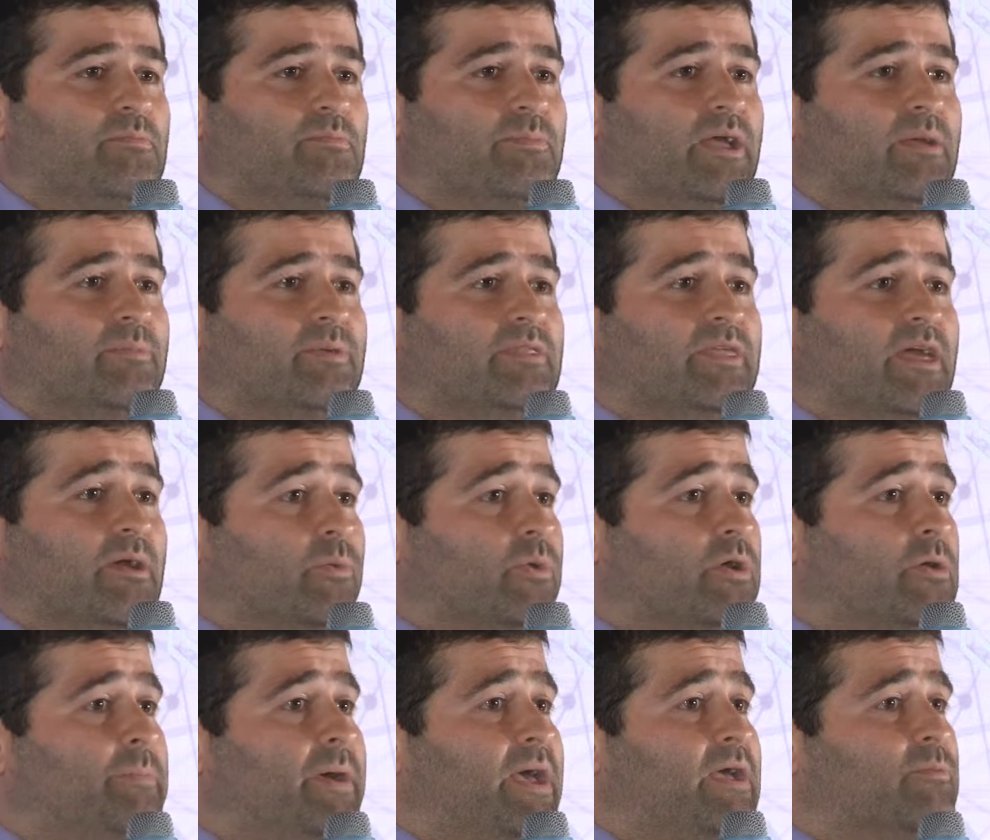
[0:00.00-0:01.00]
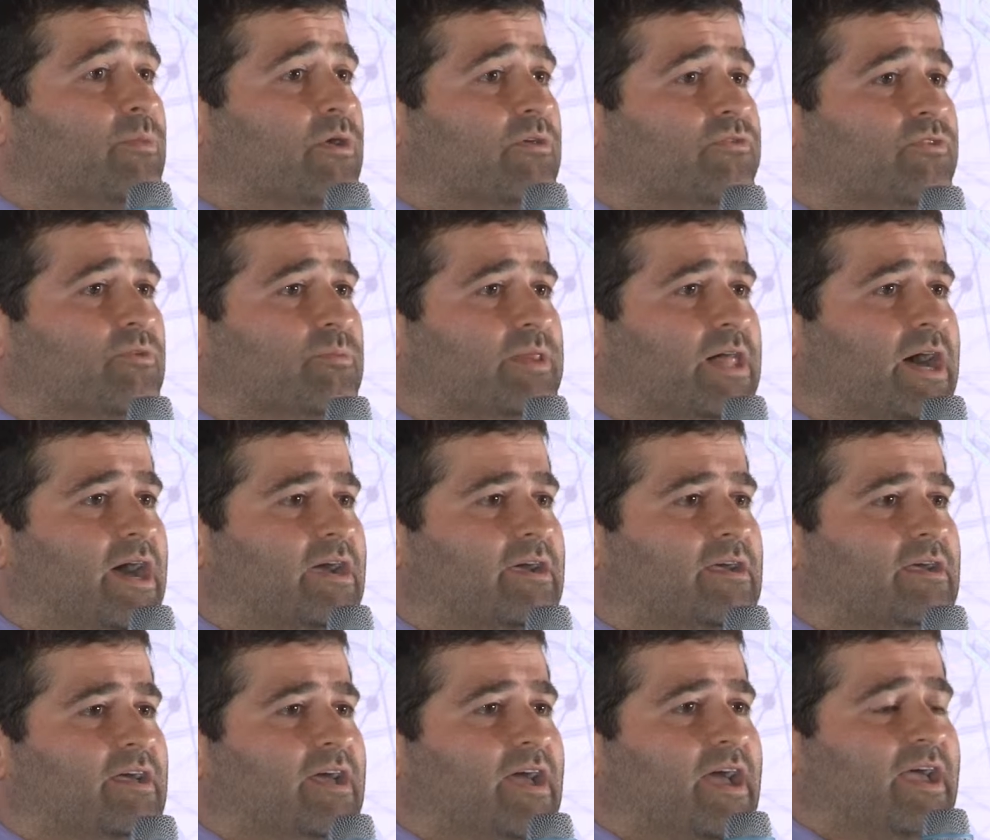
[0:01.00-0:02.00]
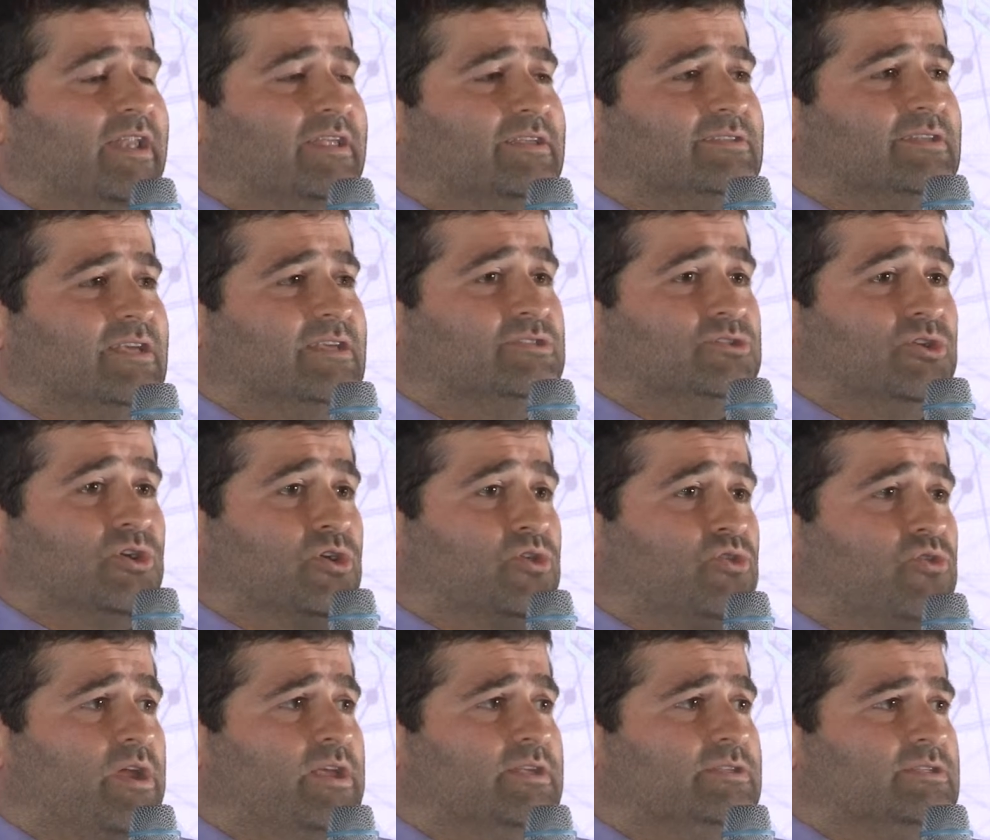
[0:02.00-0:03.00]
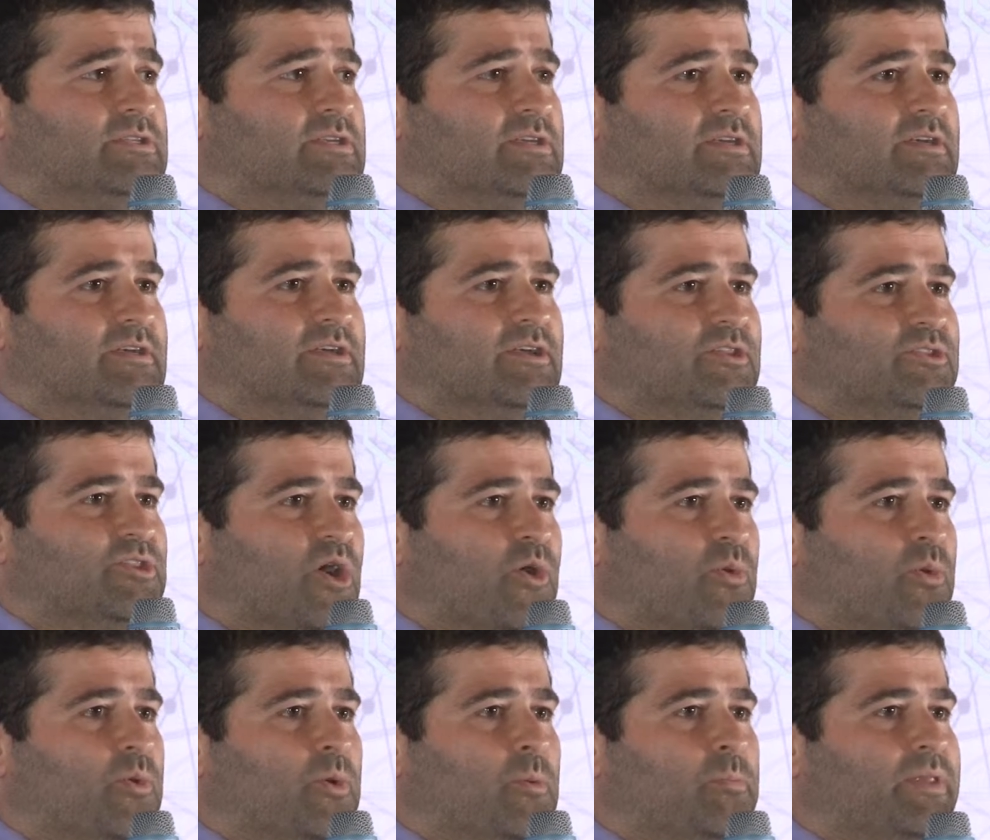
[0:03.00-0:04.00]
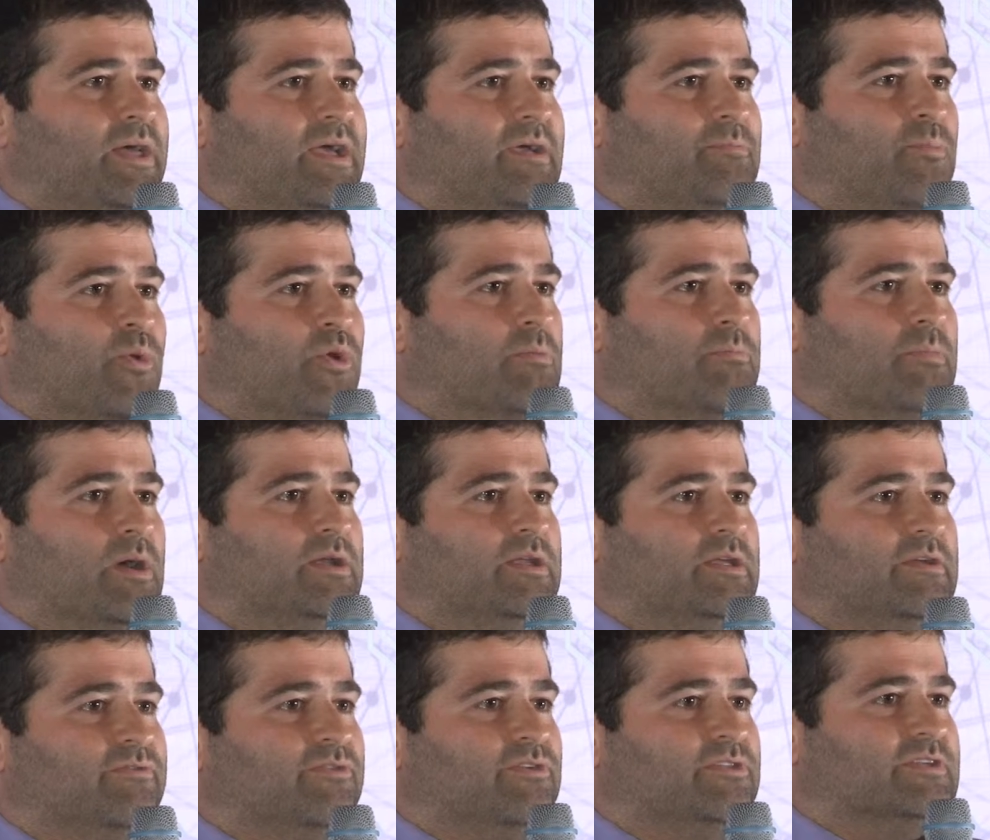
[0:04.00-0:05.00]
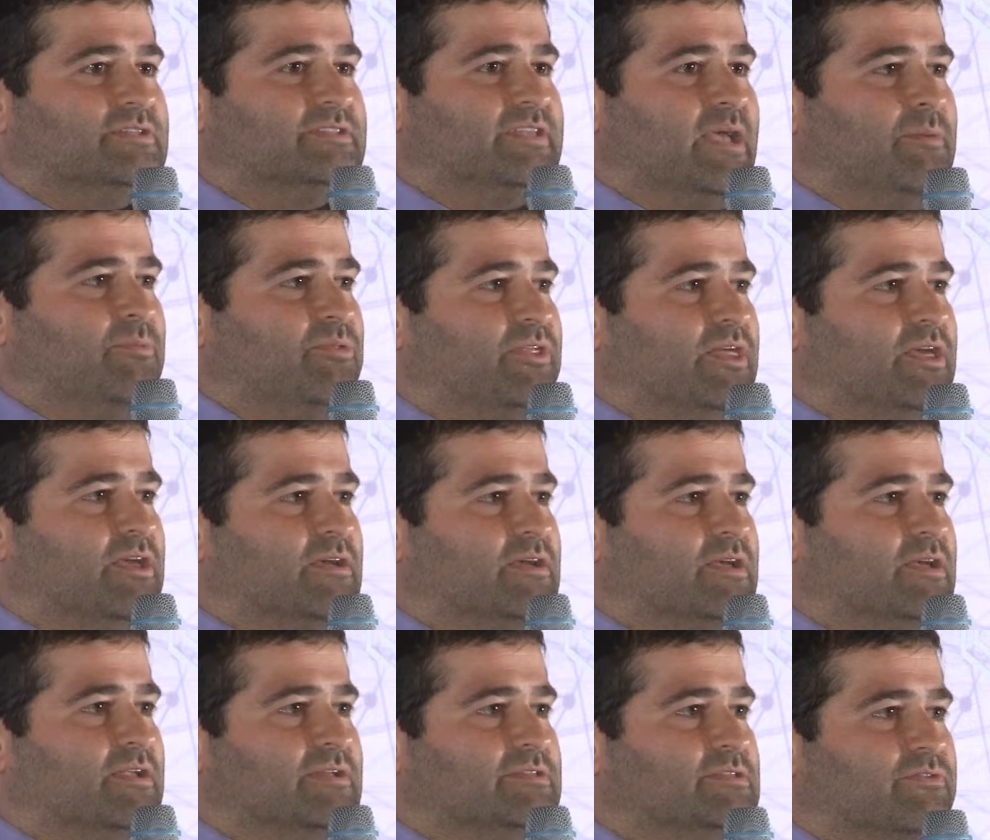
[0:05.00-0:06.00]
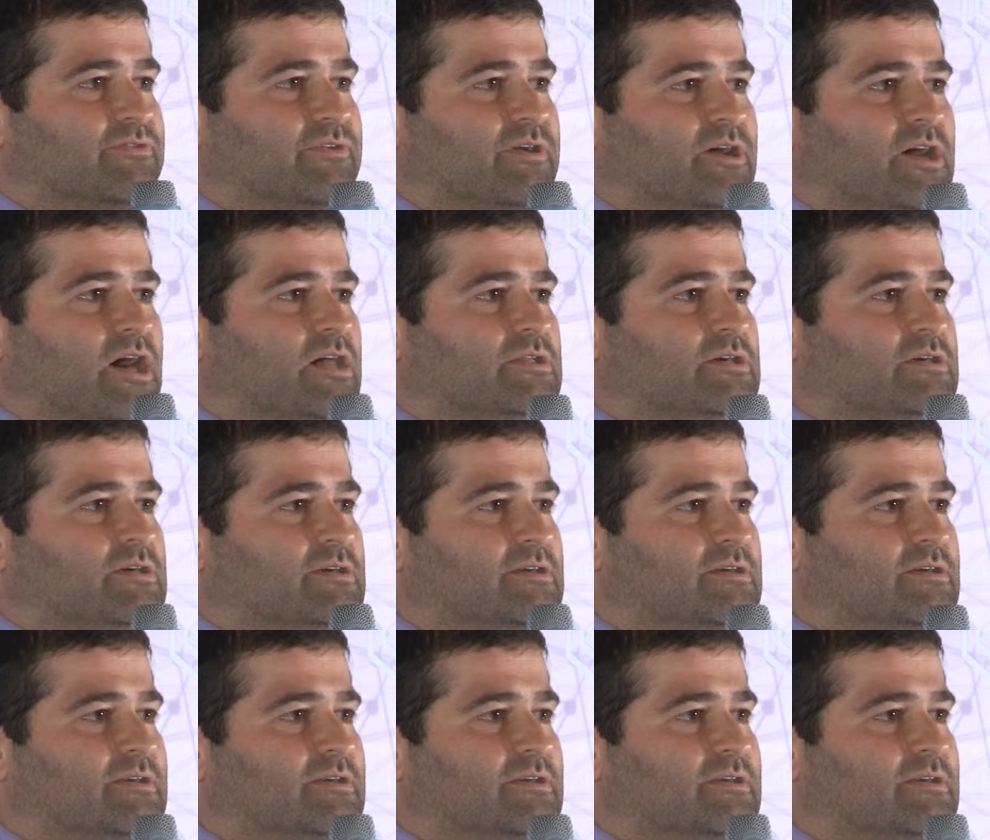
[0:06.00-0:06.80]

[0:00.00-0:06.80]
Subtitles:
Maybe they will pay more for black. And he says, you're crazy. No one will pay more money for the same thing in a different color.